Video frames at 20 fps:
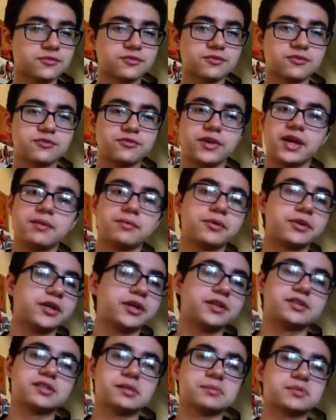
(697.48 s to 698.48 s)
favorite
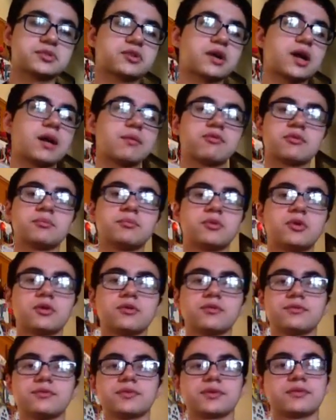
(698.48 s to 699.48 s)
it, subscribe for
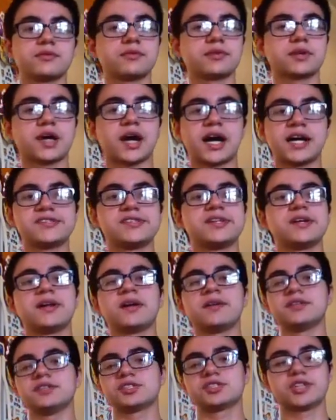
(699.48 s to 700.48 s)
more content
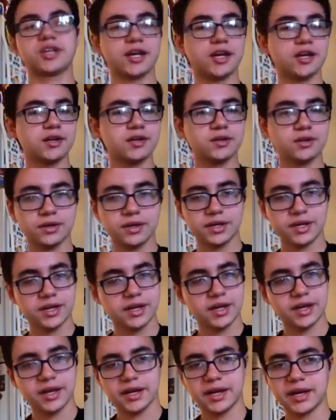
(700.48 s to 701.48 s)
on this channel,
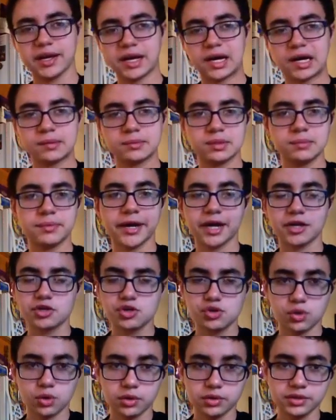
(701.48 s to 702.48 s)
and I'll be back
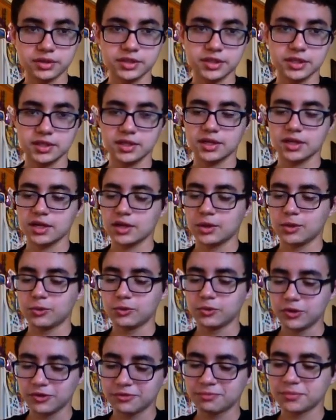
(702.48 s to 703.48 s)
shortly
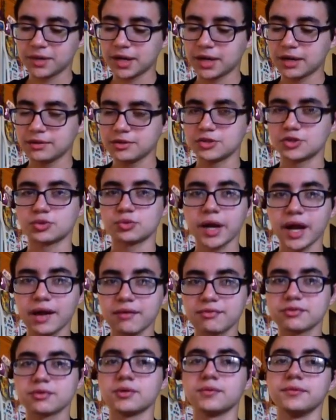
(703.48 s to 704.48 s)
with my
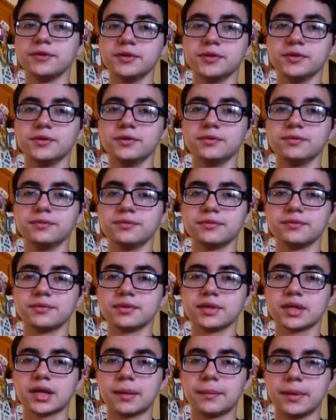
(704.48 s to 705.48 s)
draft review
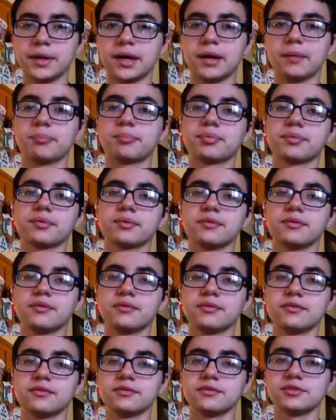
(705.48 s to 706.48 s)
coming up
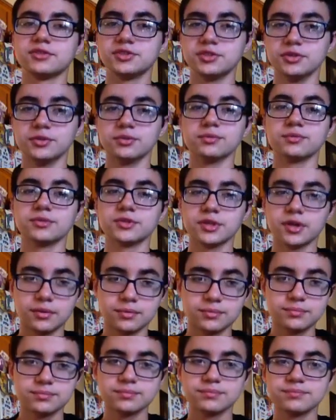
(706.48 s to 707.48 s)
soon.
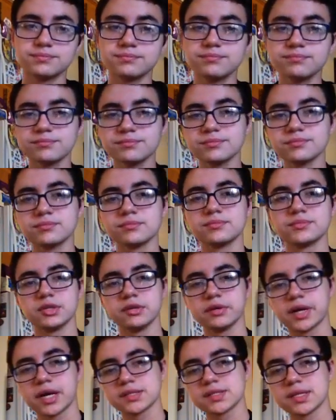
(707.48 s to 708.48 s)
So, see
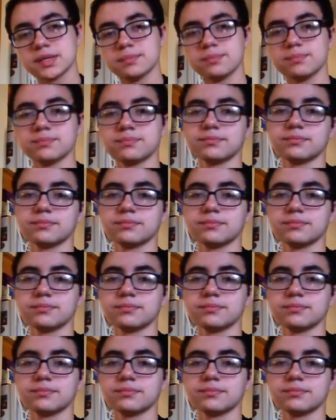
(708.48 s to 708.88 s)
you guys then.